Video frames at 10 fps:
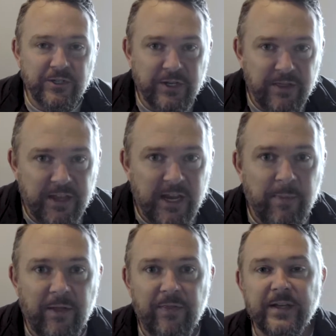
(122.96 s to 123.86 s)
you to think
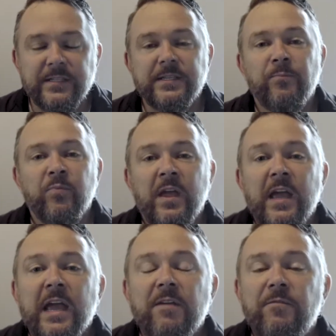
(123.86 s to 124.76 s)
about this.
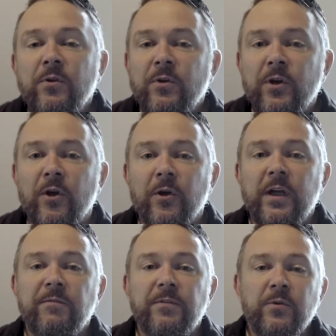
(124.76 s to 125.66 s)
If you
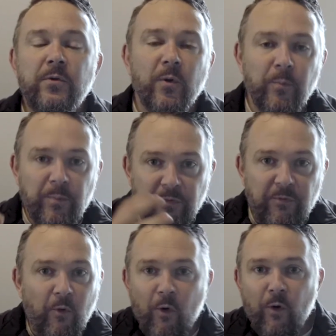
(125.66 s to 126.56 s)
or
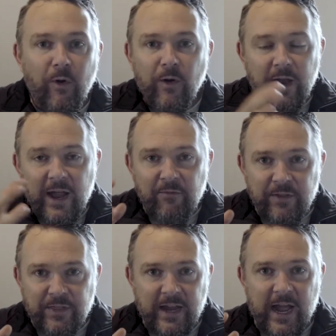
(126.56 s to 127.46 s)
before
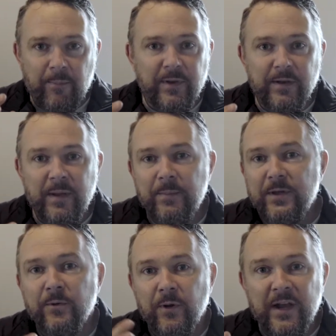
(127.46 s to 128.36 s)
everything happened, maybe
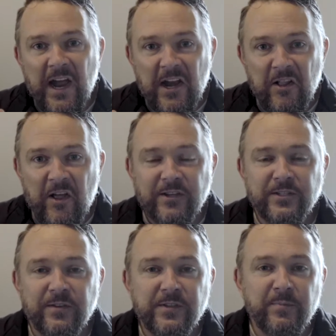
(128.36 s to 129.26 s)
you were a 9 o'clock
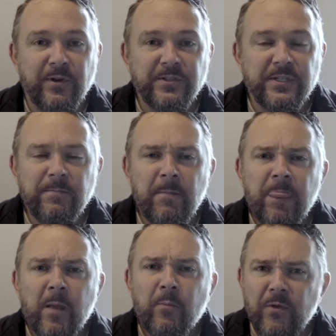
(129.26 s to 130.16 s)
service person,
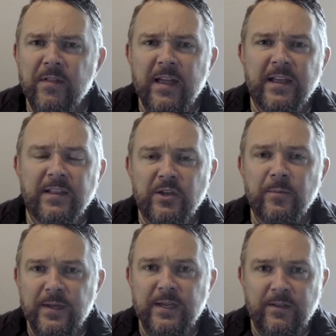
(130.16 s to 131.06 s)
more than likely
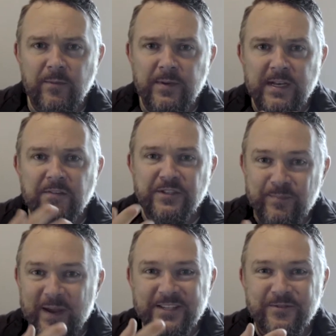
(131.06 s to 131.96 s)
there'll be enough
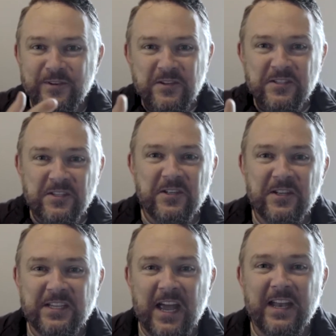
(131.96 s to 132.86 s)
space for you to still
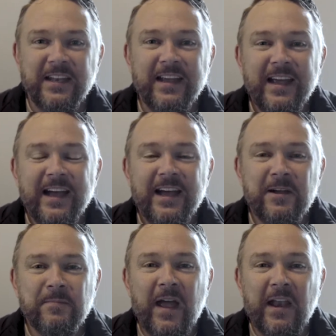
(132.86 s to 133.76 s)
attend
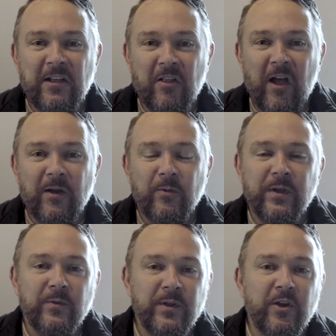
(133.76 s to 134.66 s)
9 o'clock.
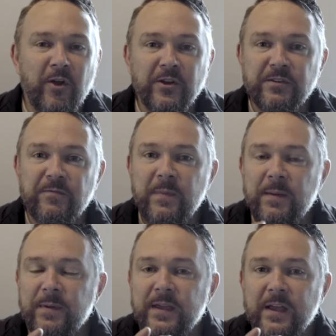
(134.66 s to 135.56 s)
We encourage if
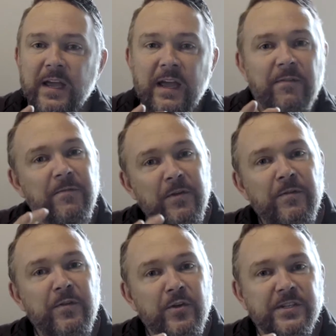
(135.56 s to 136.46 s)
a few
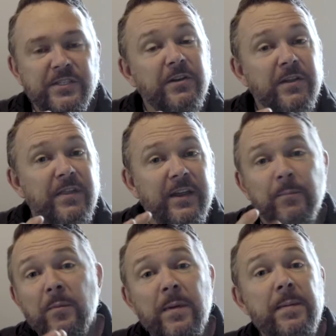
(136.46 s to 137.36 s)
of you could start to think,
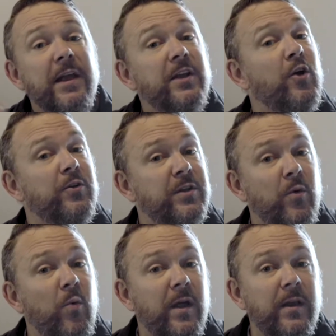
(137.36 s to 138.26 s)
well, maybe I could go to the
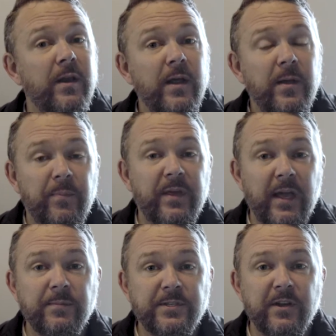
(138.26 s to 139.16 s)
1
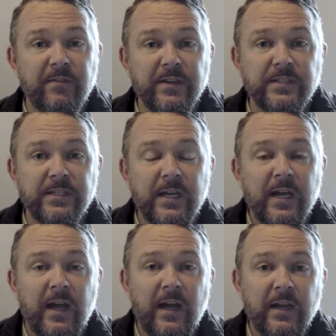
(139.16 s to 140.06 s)
p.m. service.
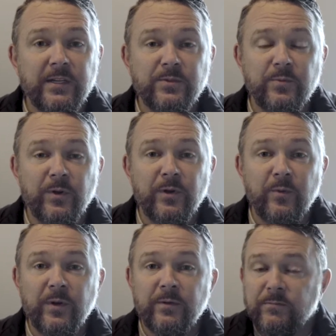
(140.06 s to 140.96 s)
Because
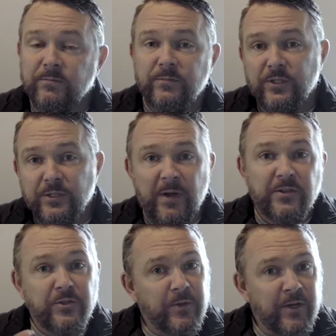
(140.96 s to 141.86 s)
we're just
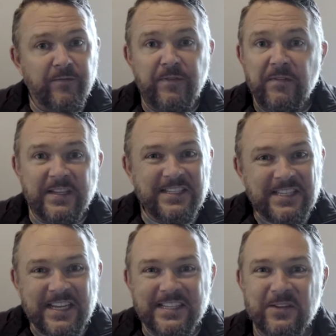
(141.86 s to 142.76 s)
about 250
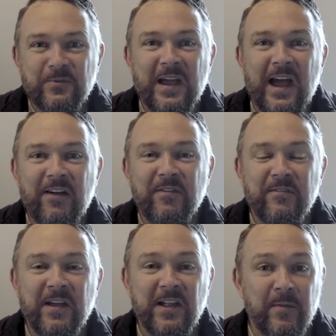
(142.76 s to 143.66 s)
seats that we have
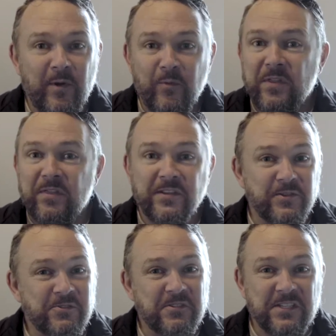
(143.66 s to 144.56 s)
available with the
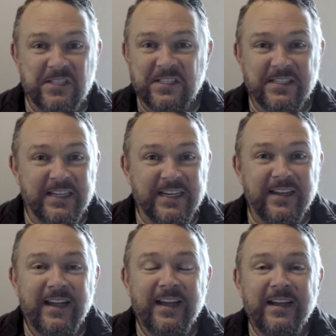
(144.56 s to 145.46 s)
social distancing
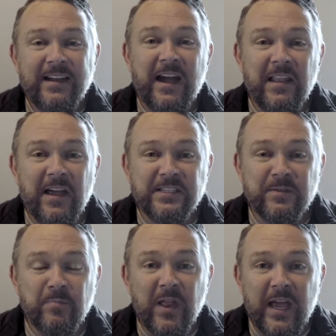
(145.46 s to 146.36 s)
guidelines
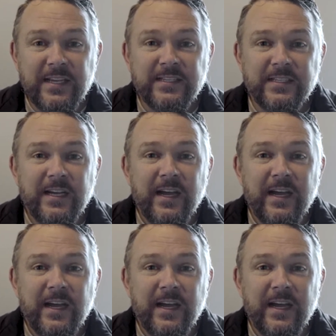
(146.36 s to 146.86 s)
in place